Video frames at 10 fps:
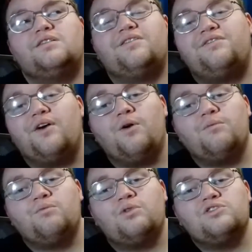The
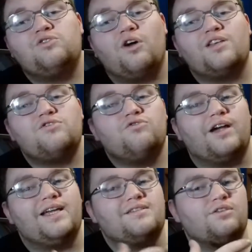film was not as
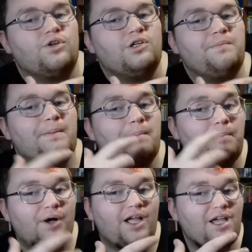great as it could have been,
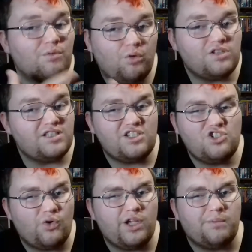but it was
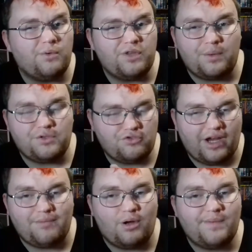enjoyable. There was
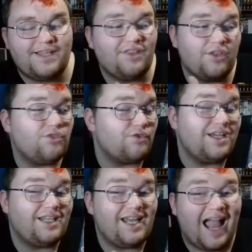great moments, and the
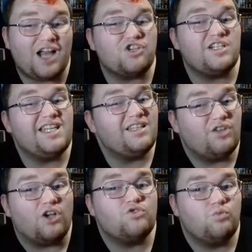3D actually
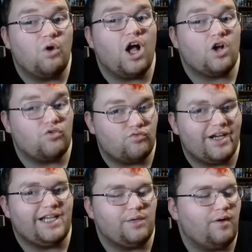does work
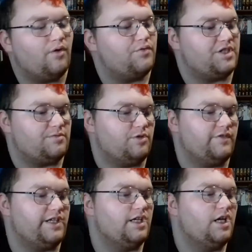really well for this
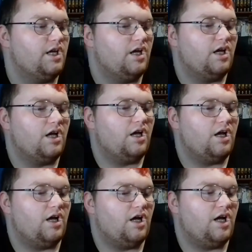movie.
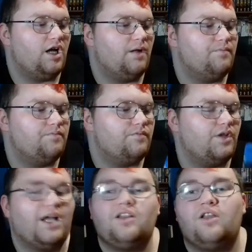
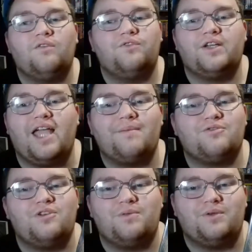I love the
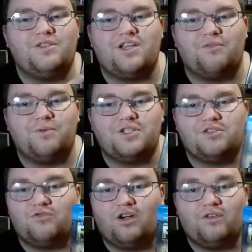chemistry between Jeff Bridges
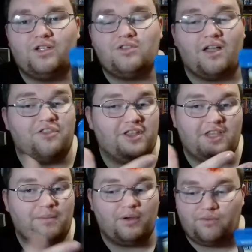and Ryan Reynolds. I think
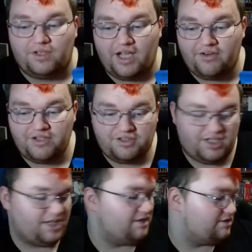they're both hilarious
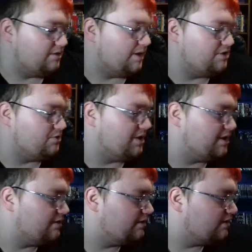together, so I enjoyed it.